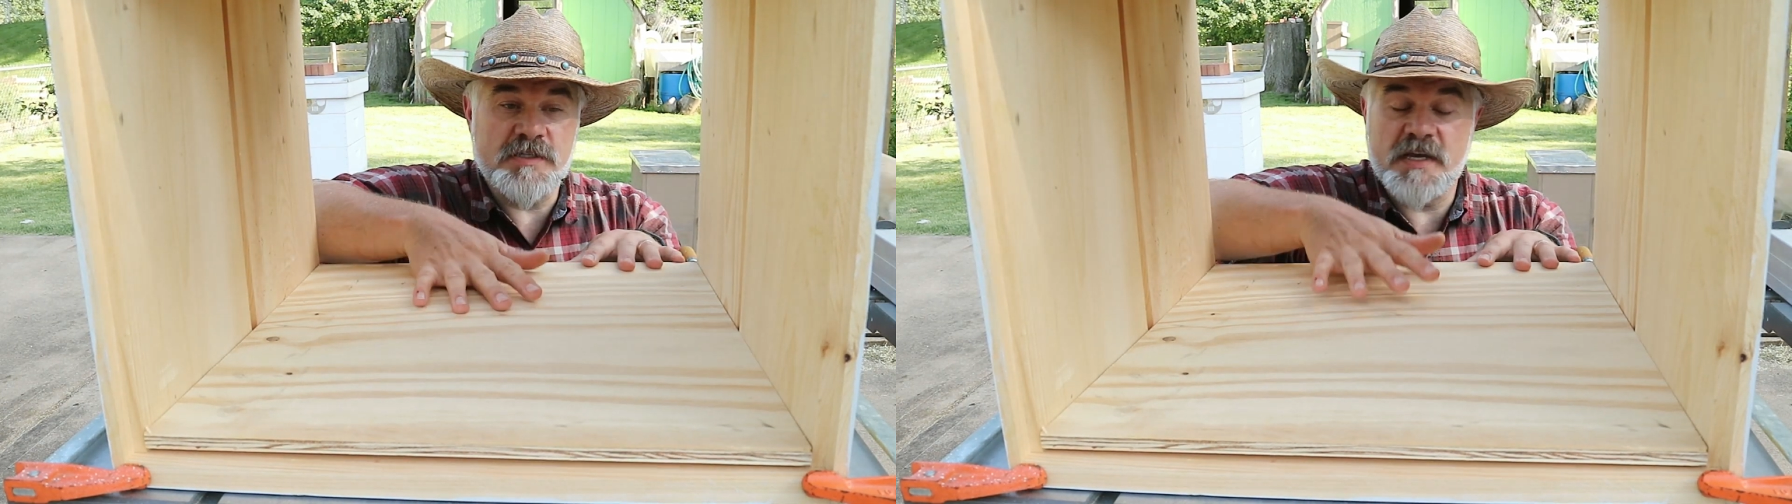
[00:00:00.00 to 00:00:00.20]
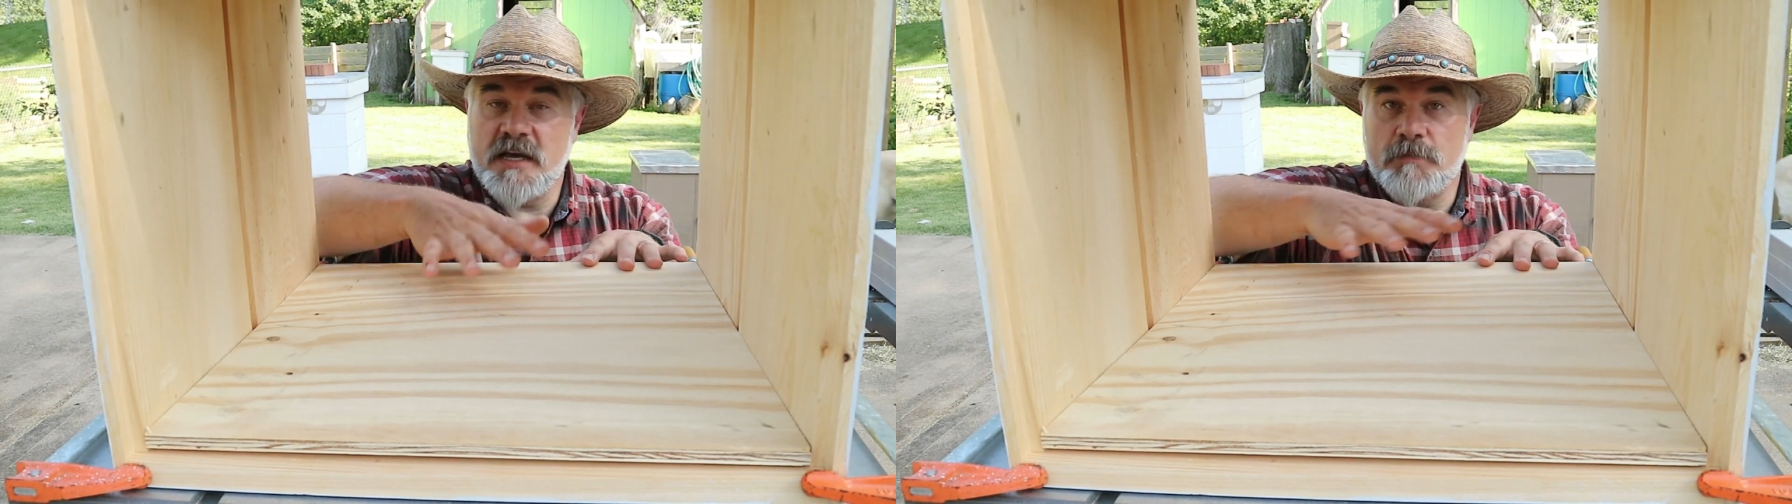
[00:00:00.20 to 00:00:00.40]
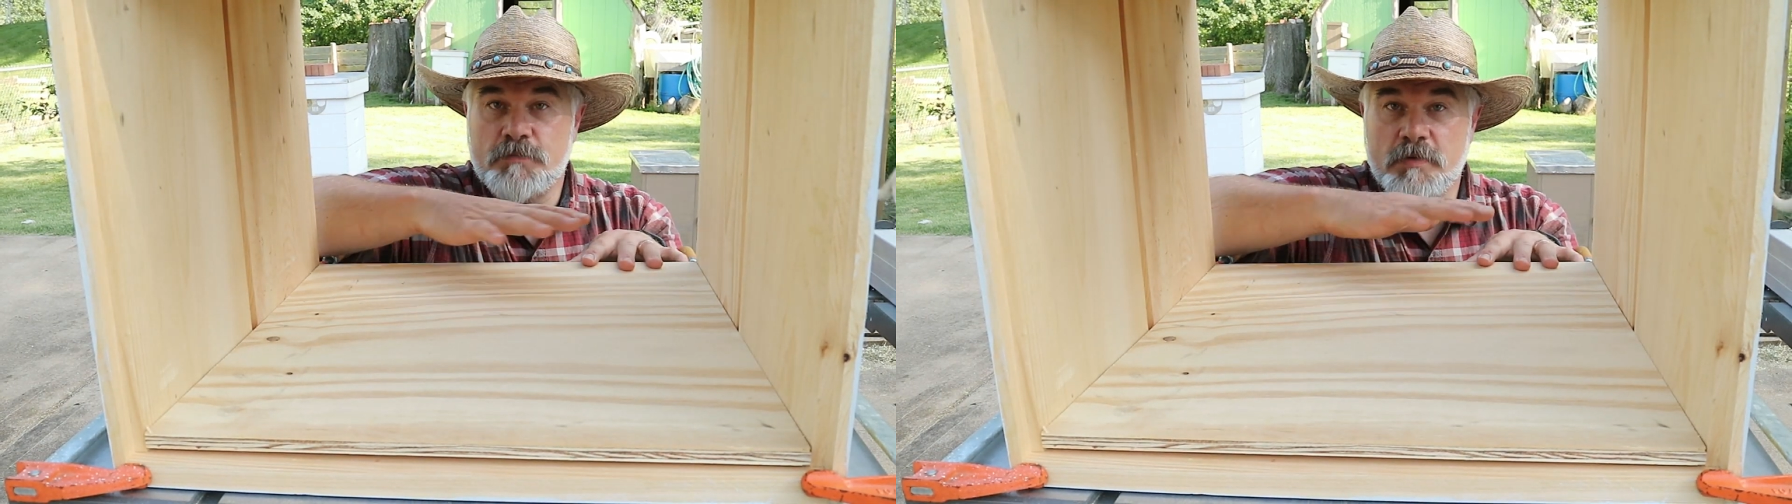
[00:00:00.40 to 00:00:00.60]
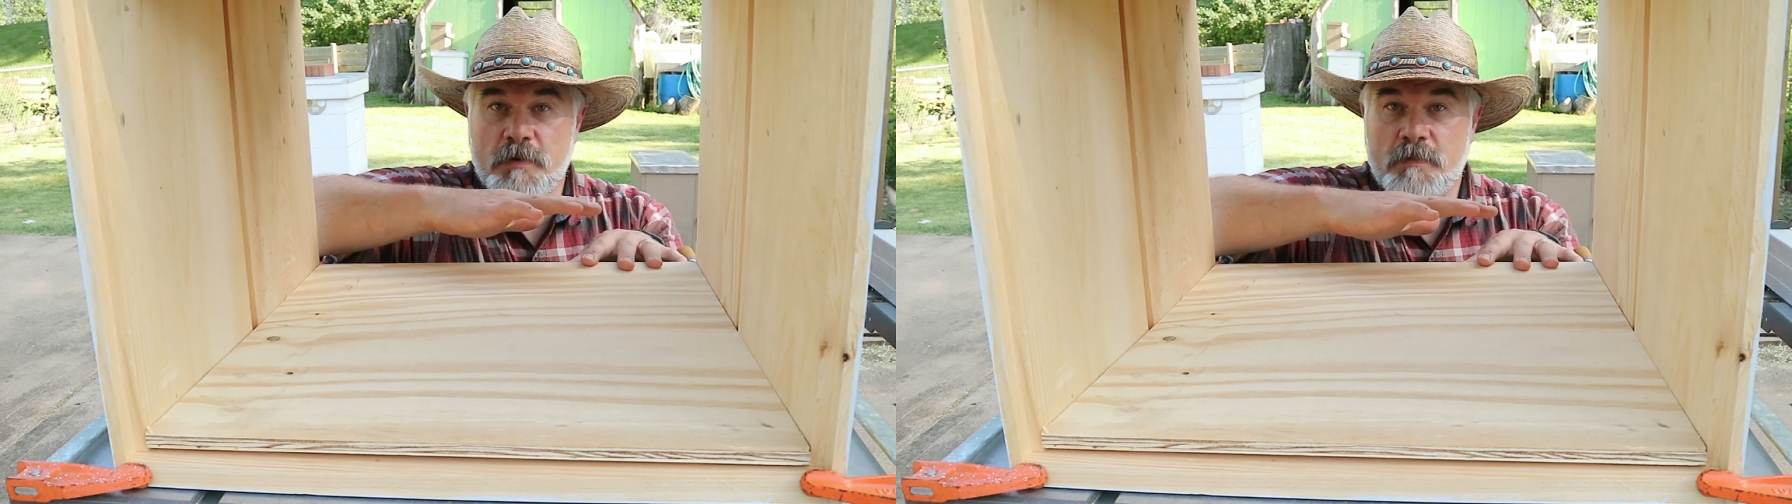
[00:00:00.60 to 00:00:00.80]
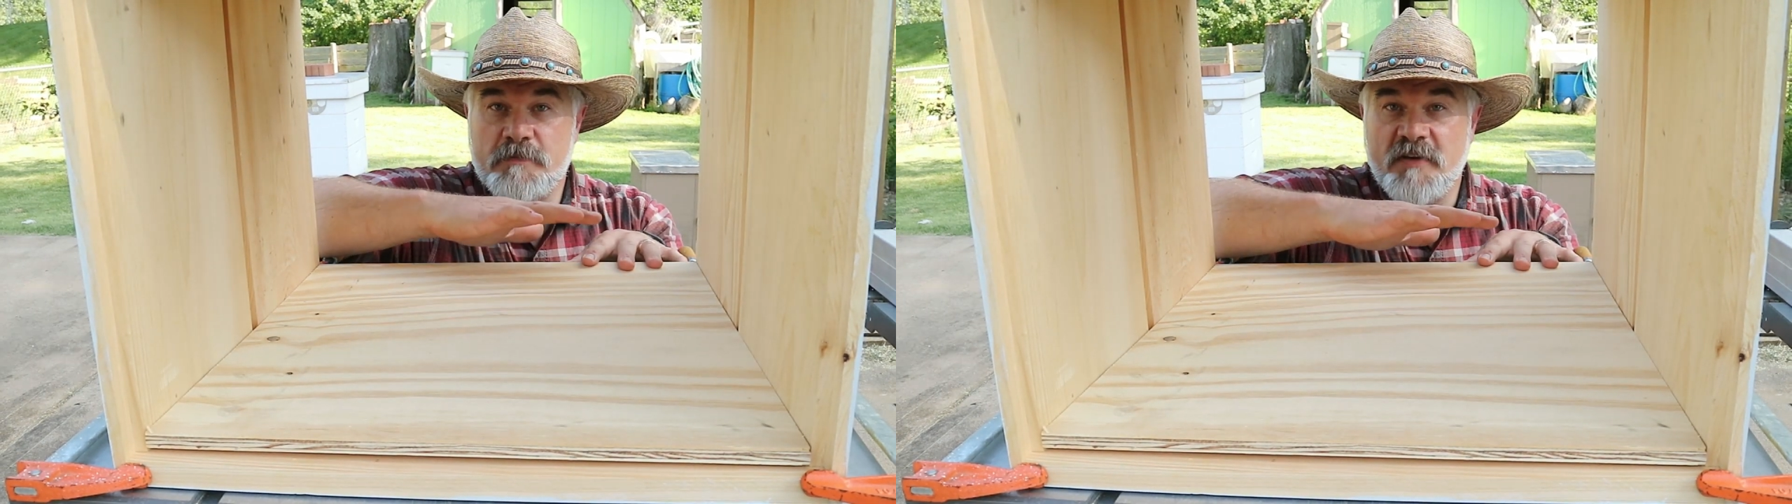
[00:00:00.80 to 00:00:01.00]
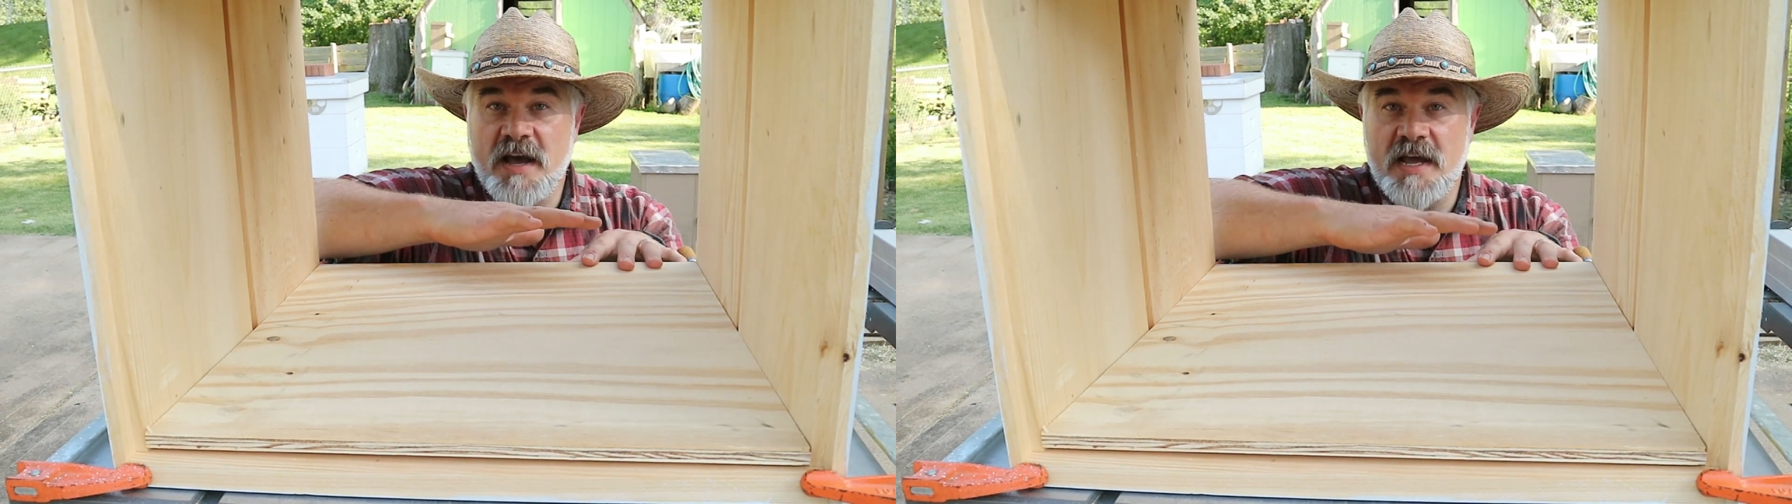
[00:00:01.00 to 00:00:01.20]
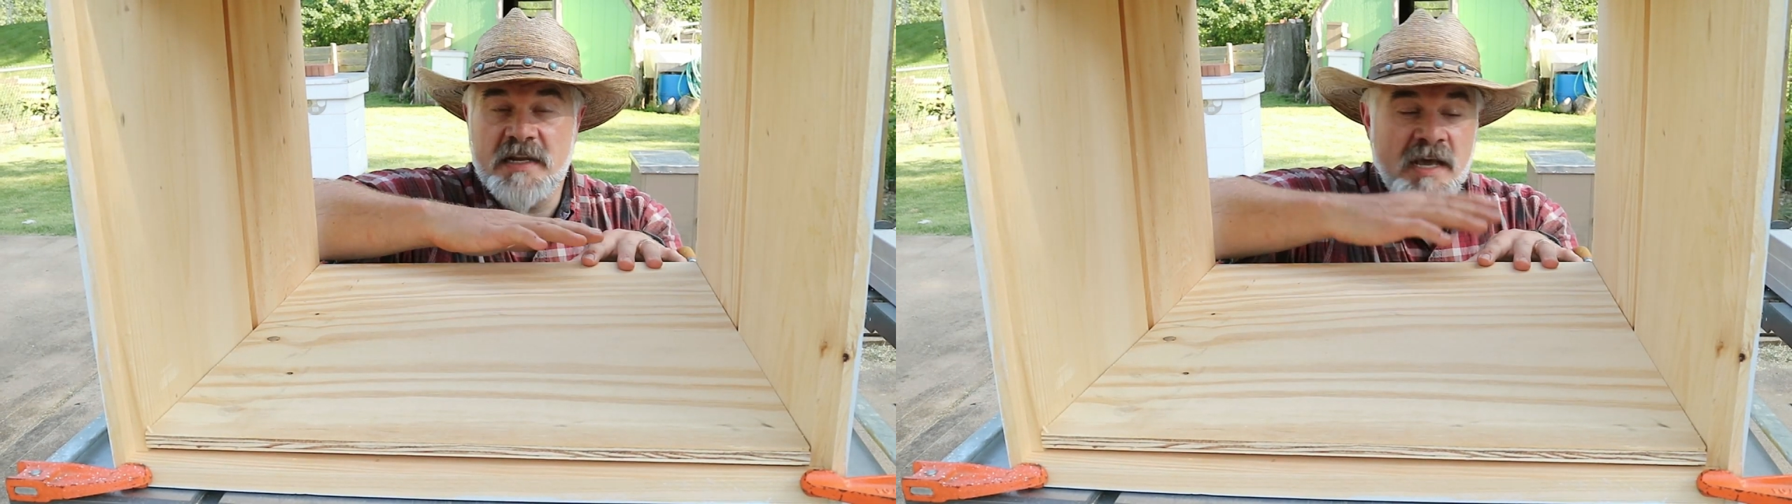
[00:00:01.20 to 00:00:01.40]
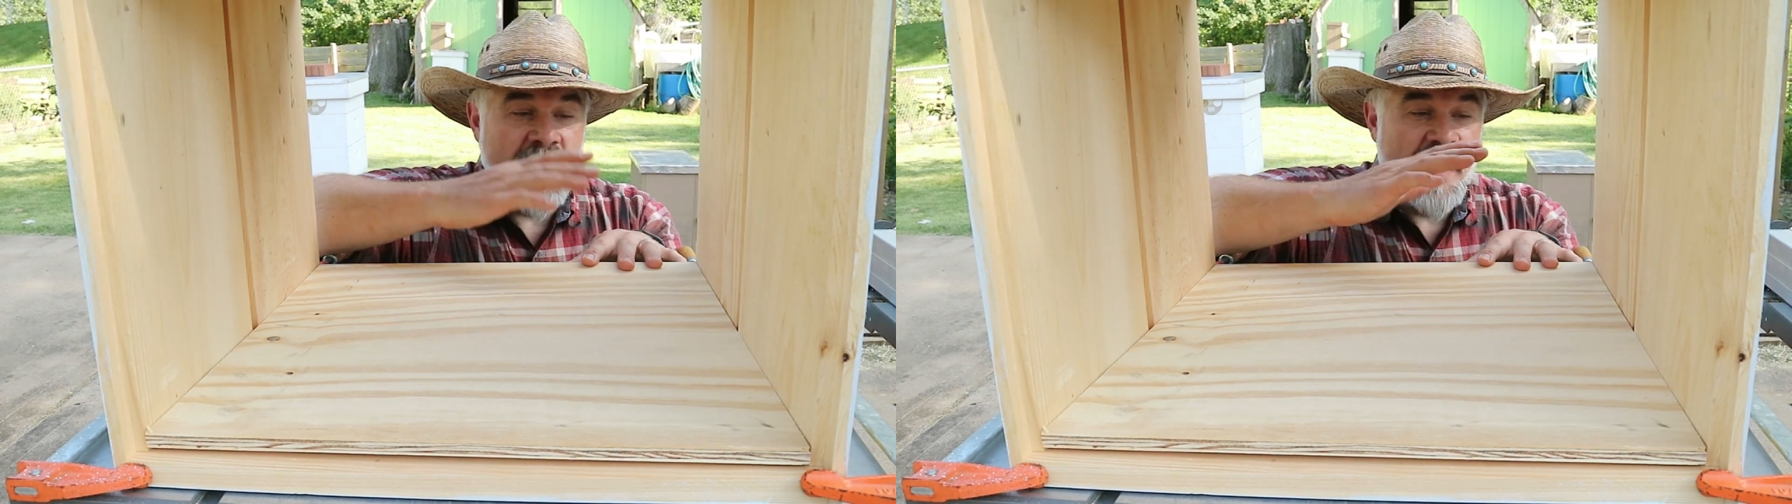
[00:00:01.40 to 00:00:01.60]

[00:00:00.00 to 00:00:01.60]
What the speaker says: to help provide